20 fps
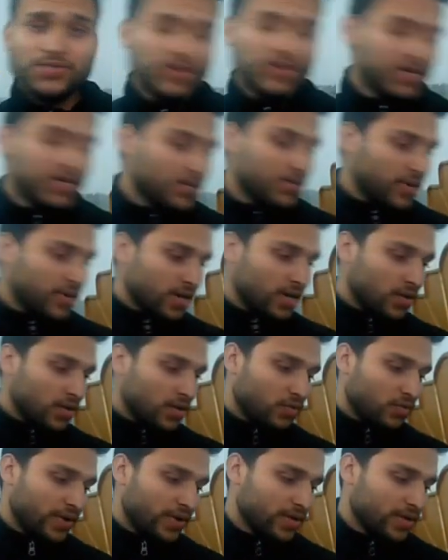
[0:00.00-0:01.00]
is really doing
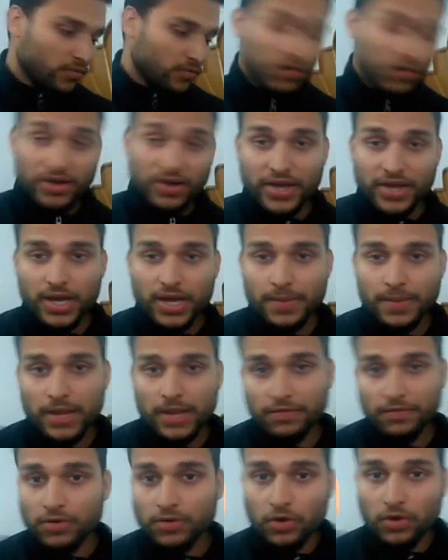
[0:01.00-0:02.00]
a great work here,
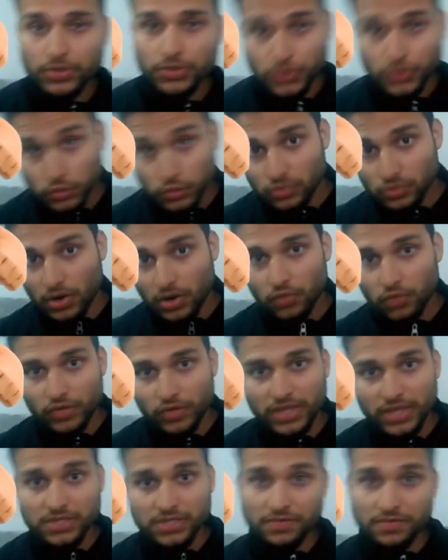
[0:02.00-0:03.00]
man. We got 2 crown
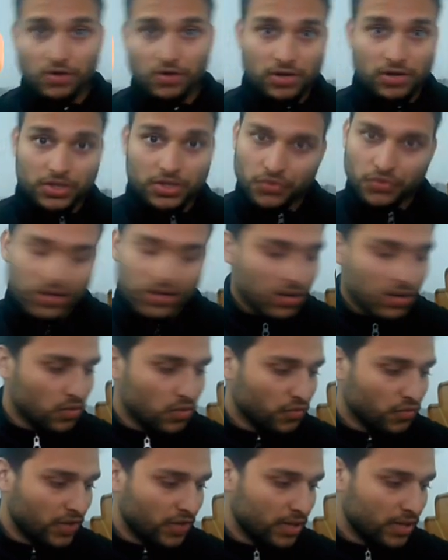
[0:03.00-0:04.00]
wins. We got a 3
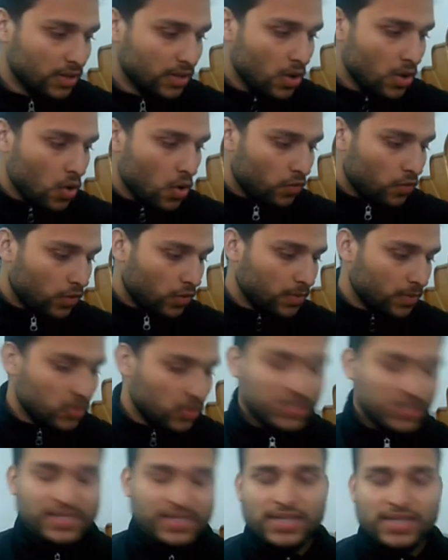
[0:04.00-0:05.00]
crown win from
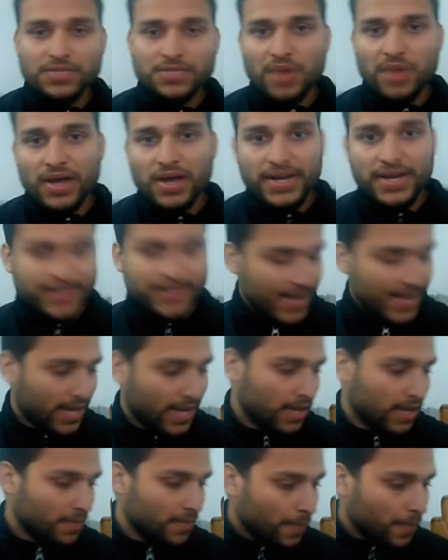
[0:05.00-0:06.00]
using that Sparky
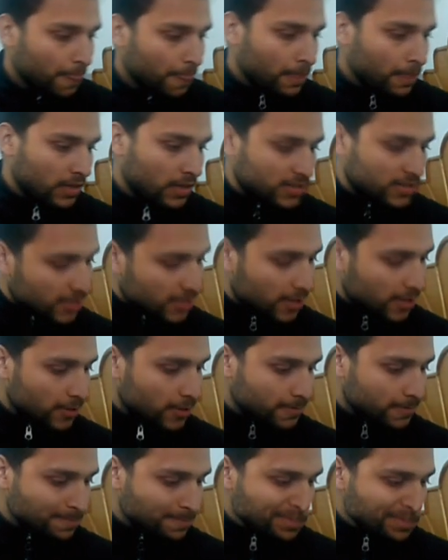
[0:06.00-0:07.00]
deck.
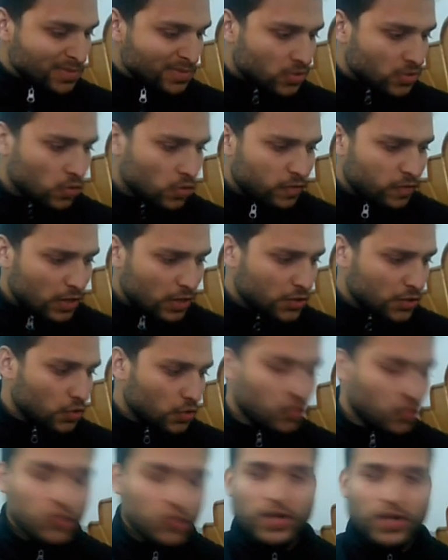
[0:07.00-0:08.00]
So far
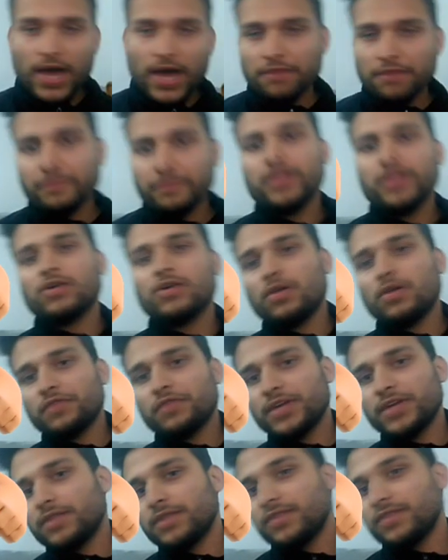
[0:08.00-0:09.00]
so good. I'm feeling
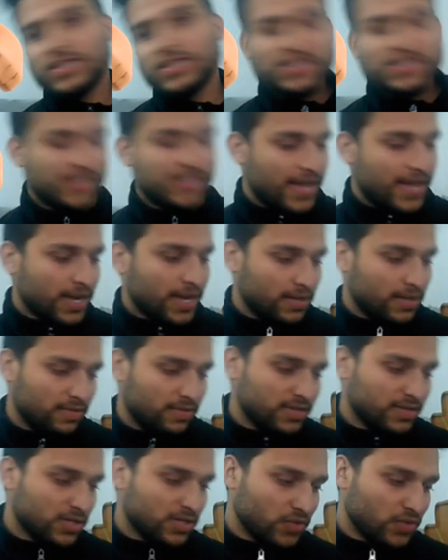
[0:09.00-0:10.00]
confident with this deck.
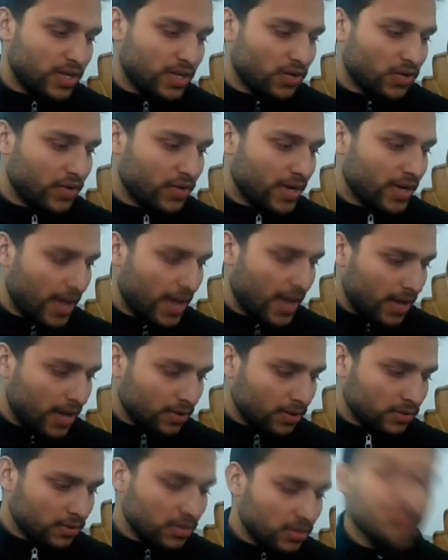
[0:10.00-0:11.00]
This is really great,
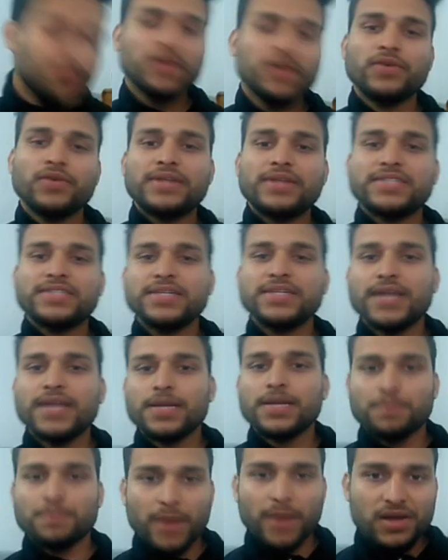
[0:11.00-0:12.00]
and the thing you can see
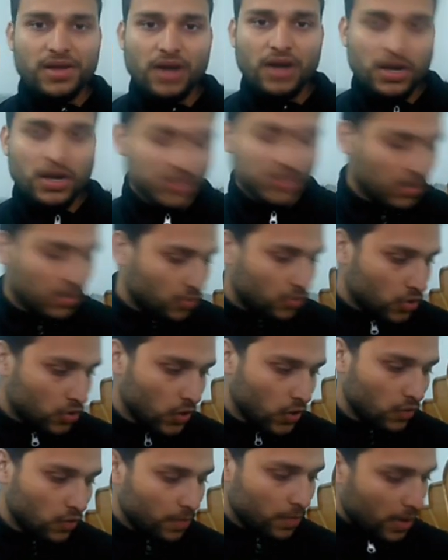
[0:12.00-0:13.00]
that my cards are
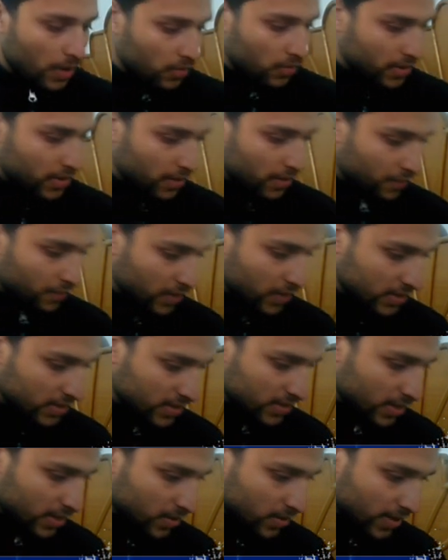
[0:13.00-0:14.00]
not overpowered. If you can see